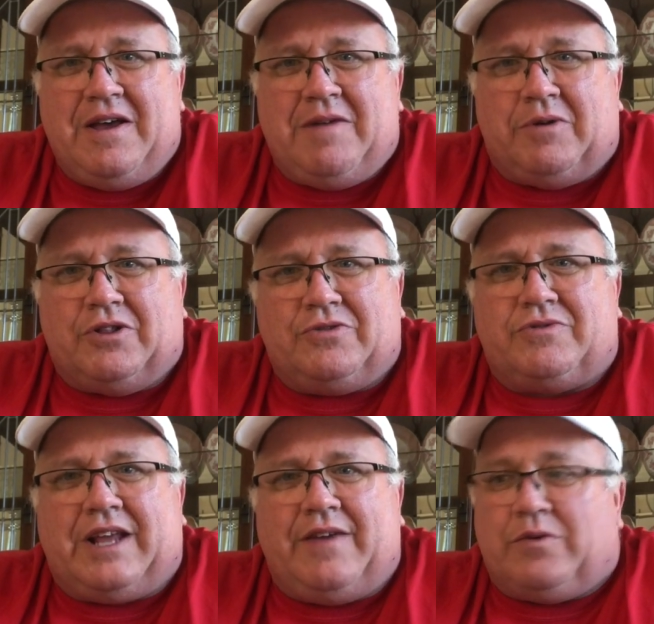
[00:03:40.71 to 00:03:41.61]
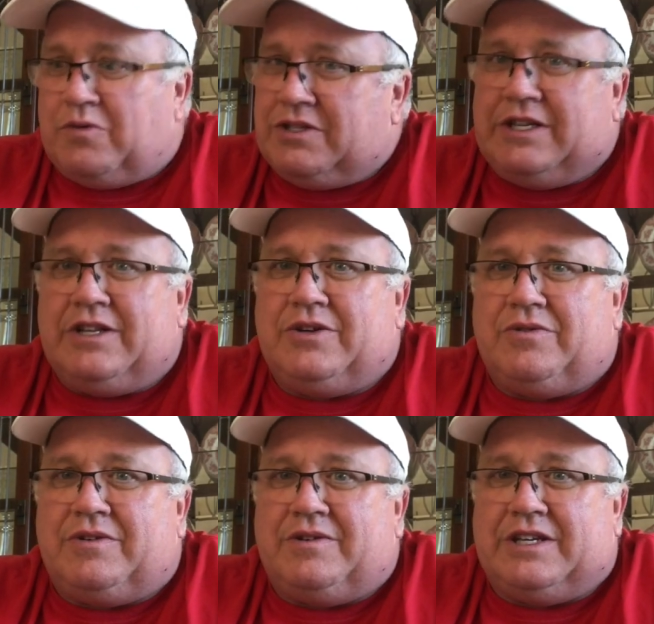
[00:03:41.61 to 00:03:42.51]
But little David, what's he do?
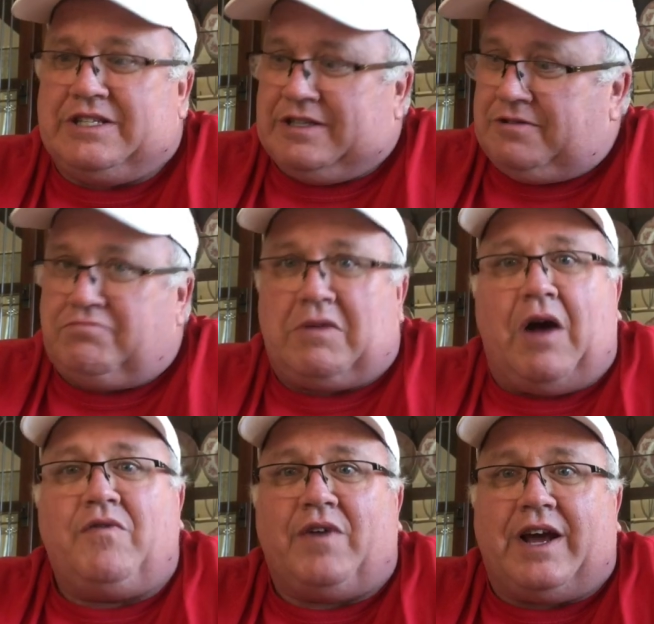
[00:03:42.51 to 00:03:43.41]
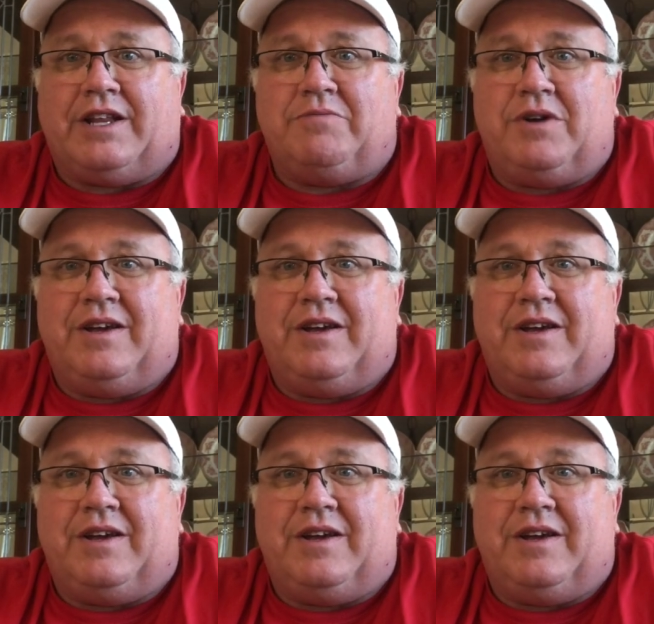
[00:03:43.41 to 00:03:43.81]
He says, "I'll fight him."